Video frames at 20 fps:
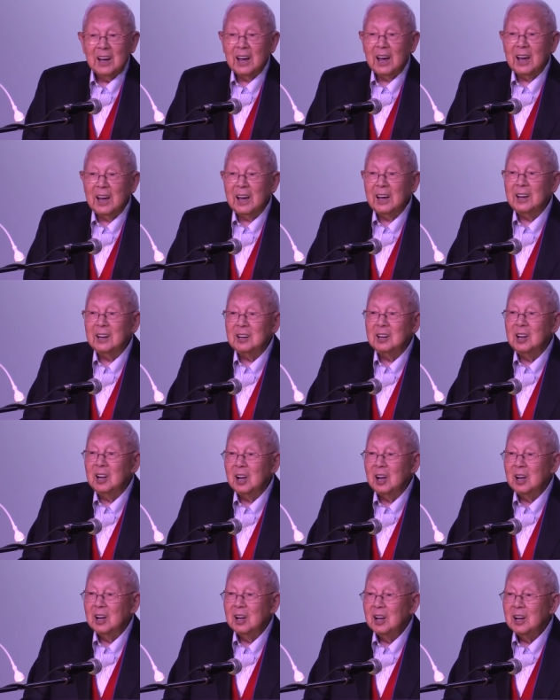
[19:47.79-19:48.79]

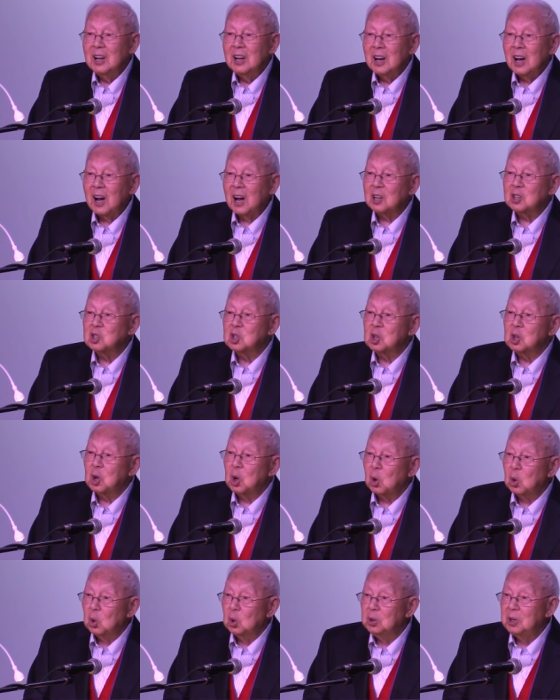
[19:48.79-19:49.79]
and I
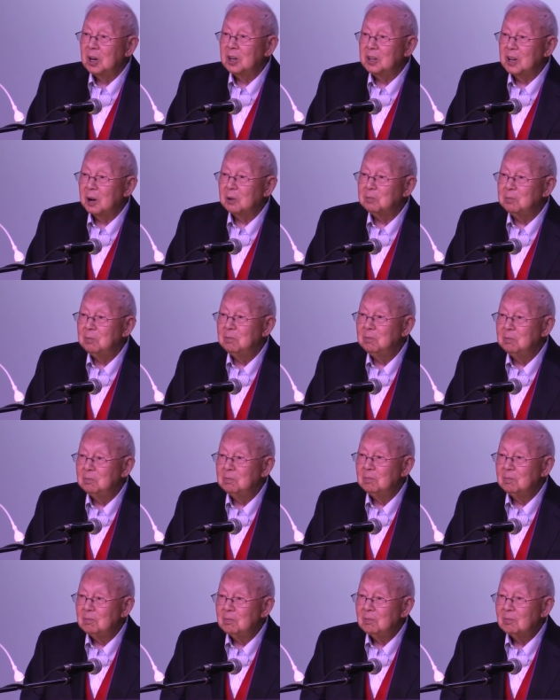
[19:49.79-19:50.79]
scolded them.
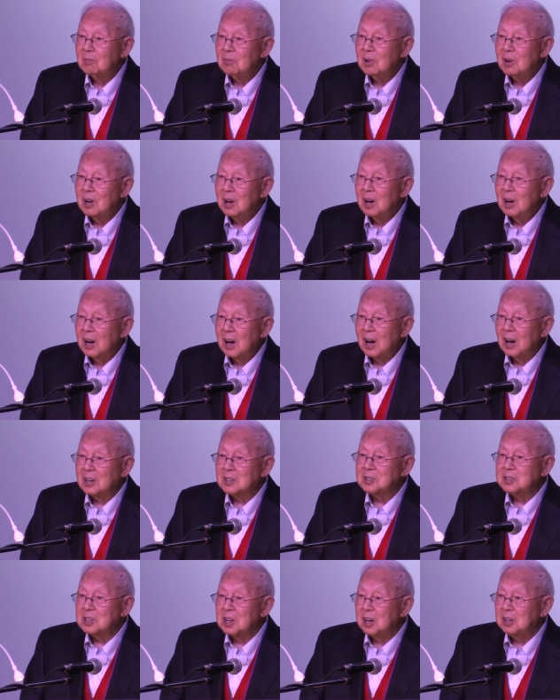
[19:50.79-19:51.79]
I
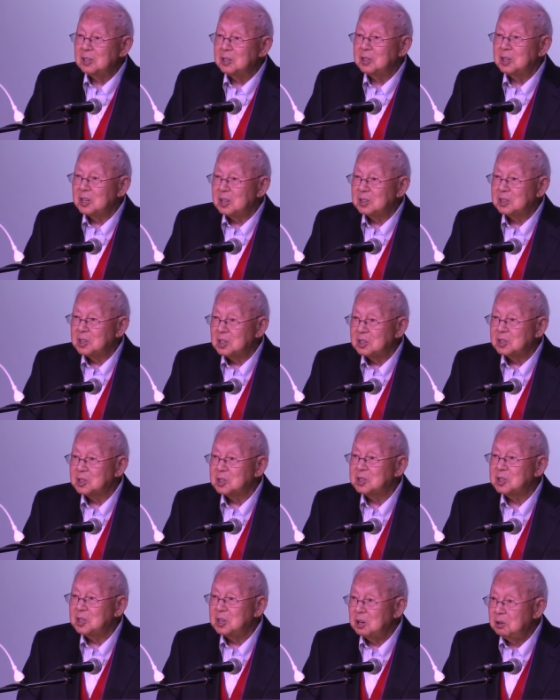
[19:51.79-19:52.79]
said, This
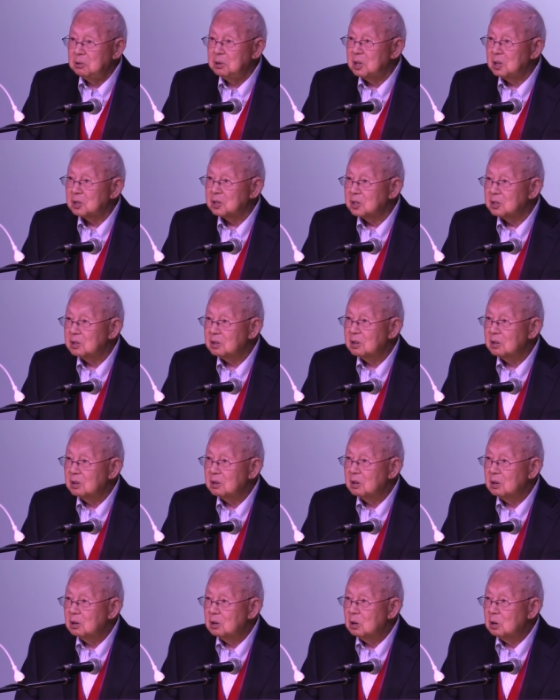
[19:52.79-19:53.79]
is serious.
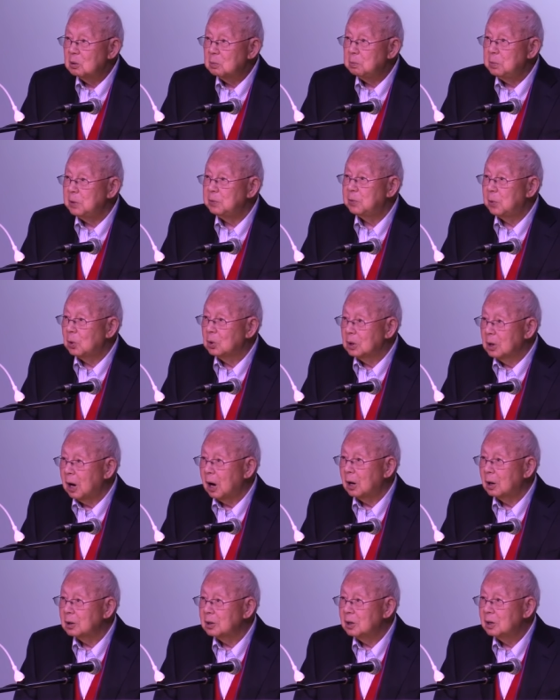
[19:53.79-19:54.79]
Before
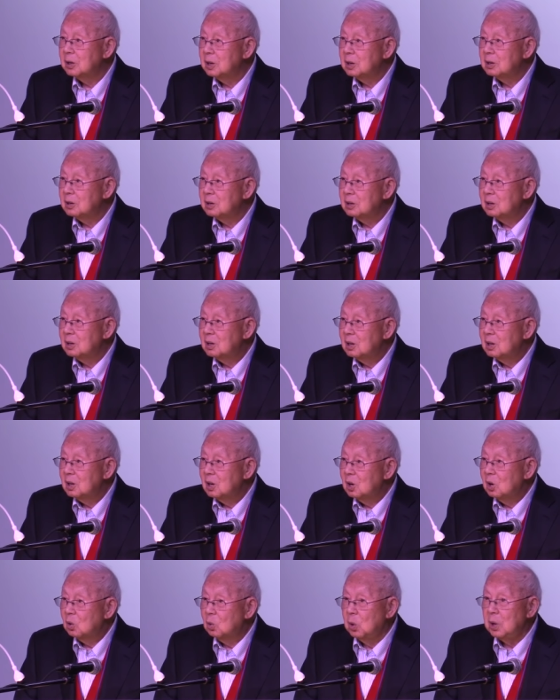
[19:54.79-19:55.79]
God,
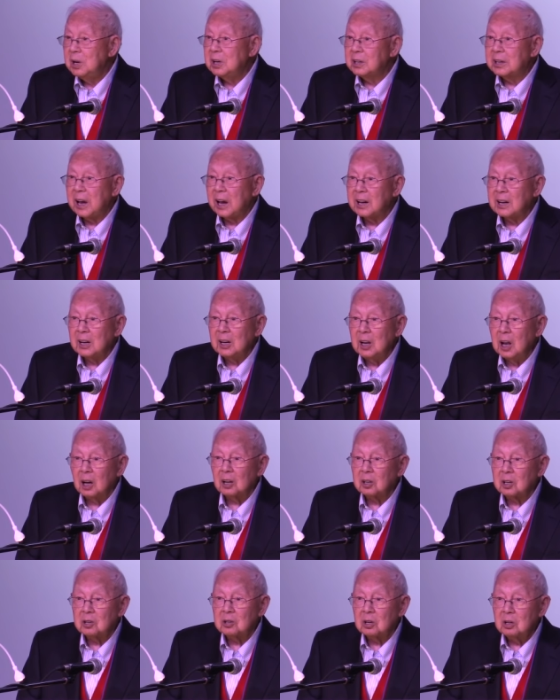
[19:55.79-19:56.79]
we
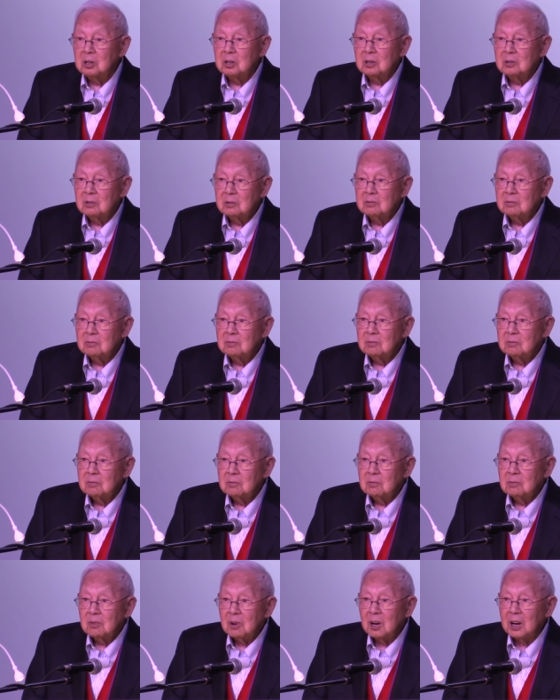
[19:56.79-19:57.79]
cannot
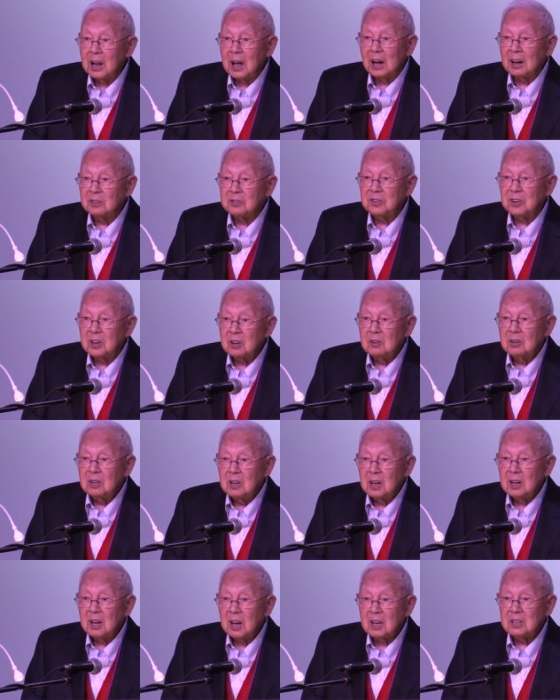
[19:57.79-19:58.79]
laugh,
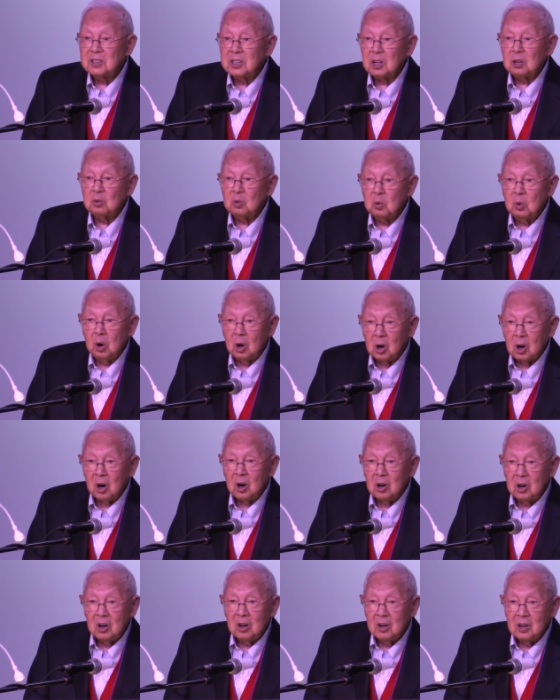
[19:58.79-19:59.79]
as it were.
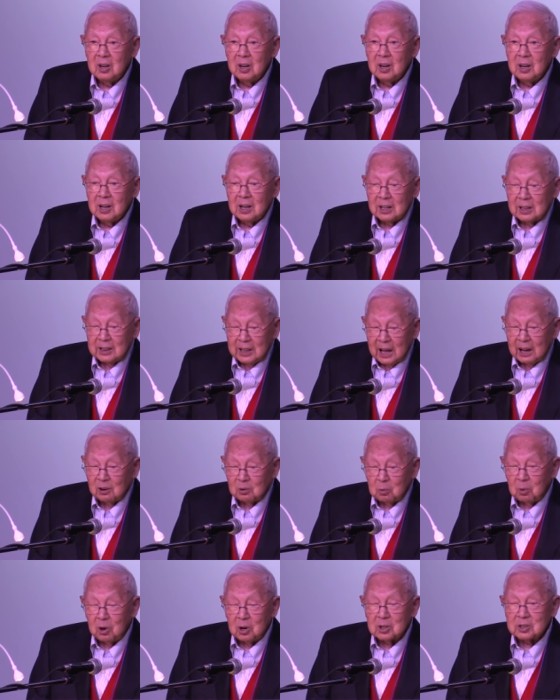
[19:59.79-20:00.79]
That
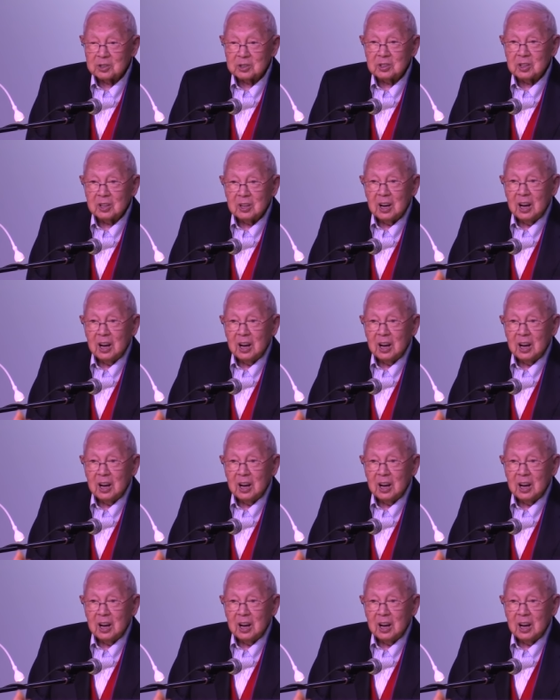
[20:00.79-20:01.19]
was